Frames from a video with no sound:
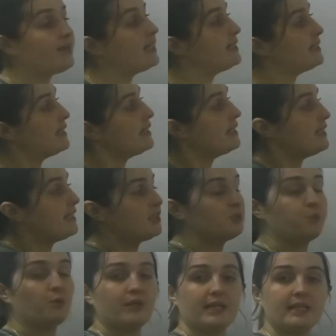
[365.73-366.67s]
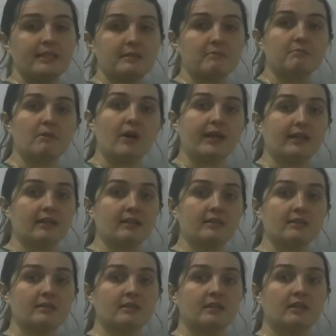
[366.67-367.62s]
The reason this one is a
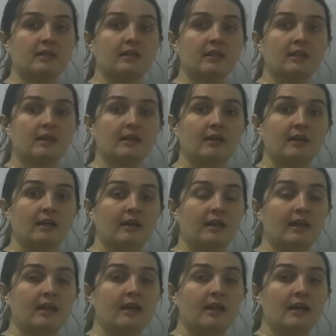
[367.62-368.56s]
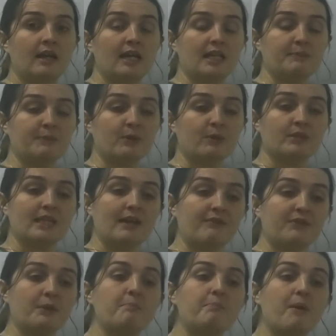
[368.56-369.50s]
minus is
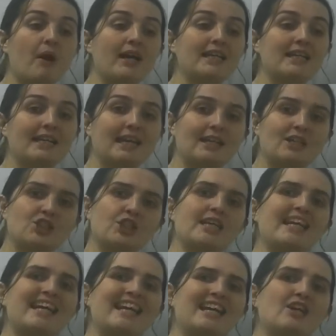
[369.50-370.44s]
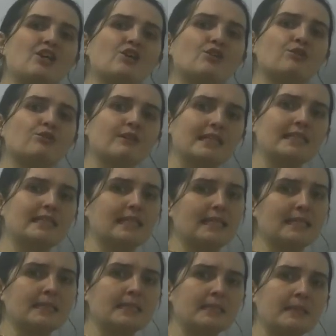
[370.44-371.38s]
because if the binding energy
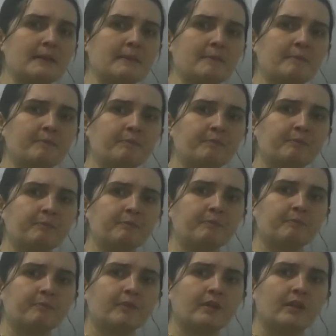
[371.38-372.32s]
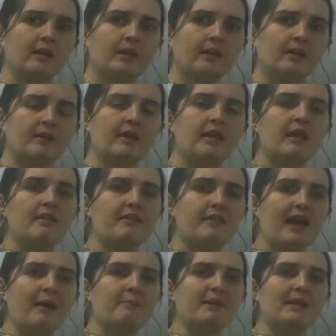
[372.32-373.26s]
increases,
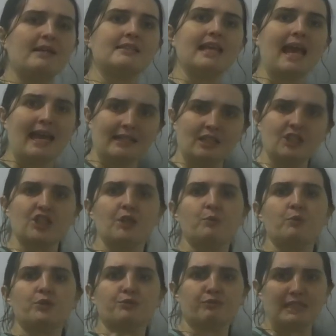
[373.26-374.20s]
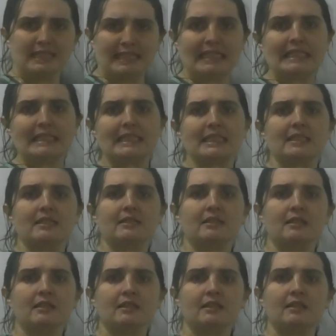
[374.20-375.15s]
that means energy was
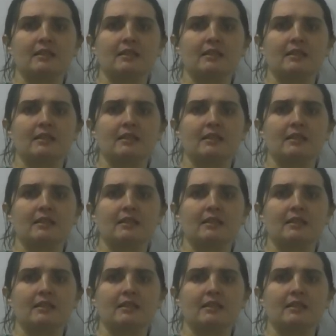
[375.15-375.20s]
released.